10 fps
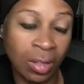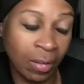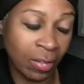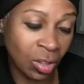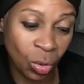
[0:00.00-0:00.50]

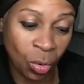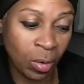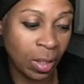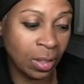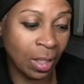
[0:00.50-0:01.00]
our
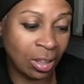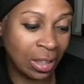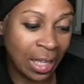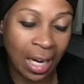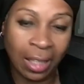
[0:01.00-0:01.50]
stories, our
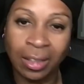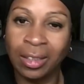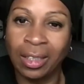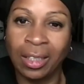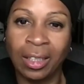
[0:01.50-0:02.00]

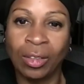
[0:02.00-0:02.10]
genealogy,